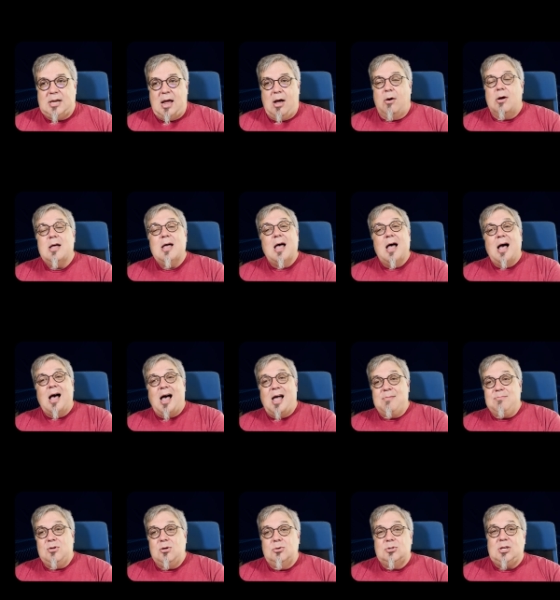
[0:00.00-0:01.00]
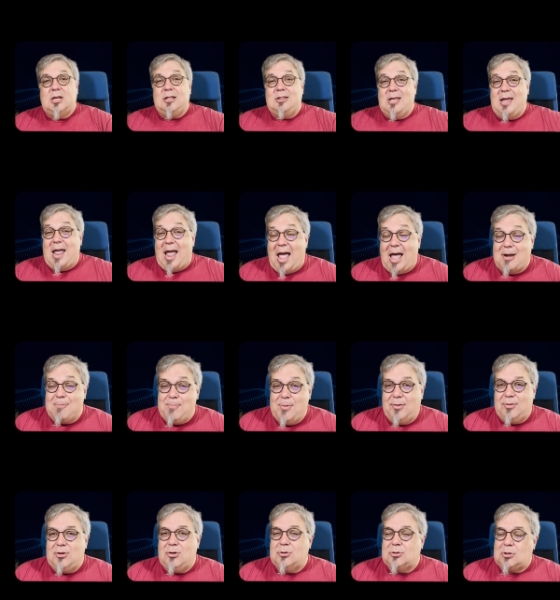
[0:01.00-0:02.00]
Now, I'm using the
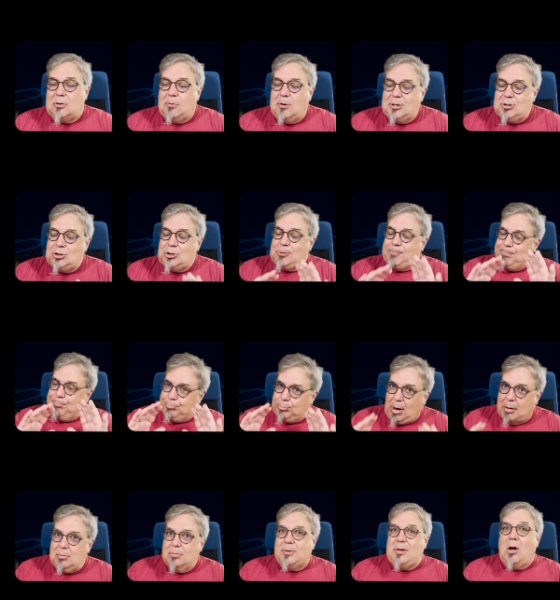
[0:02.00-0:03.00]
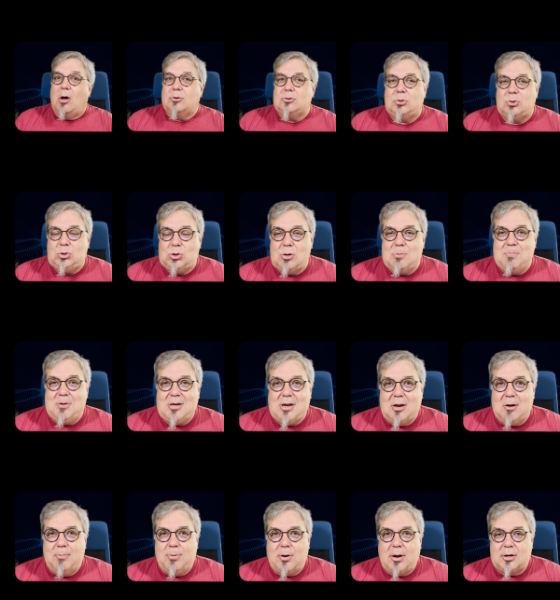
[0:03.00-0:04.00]
admin user, which probably also shouldn't be
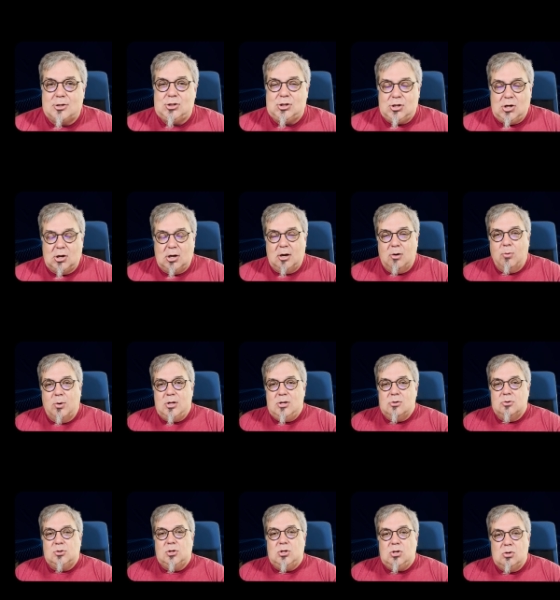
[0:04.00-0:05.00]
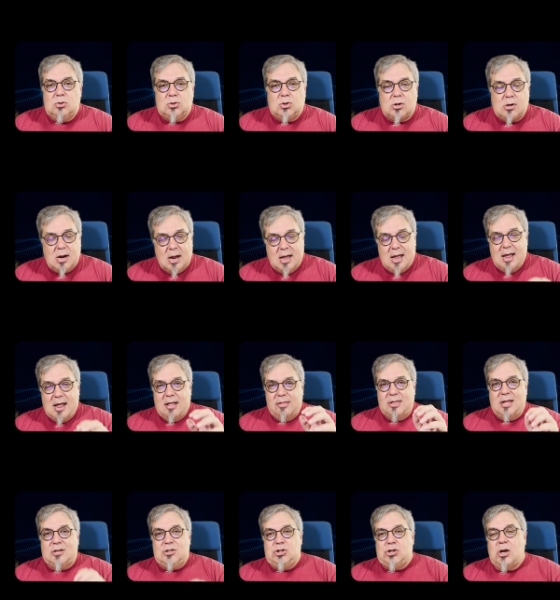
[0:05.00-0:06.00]
done in production. You're going to want to use a user
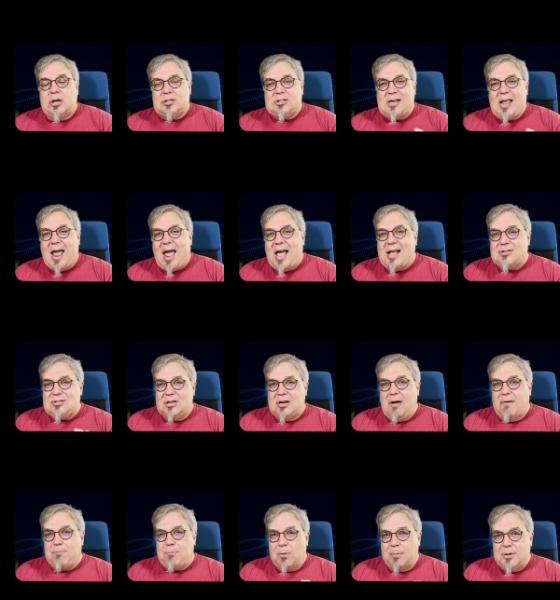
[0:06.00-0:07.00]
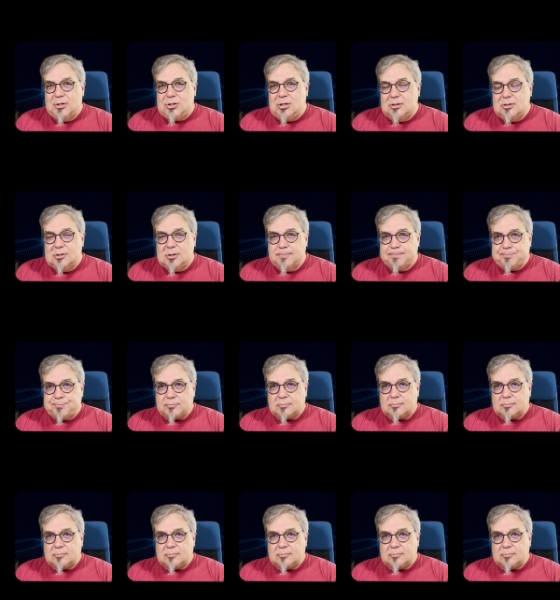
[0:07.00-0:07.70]
that just has enough permissions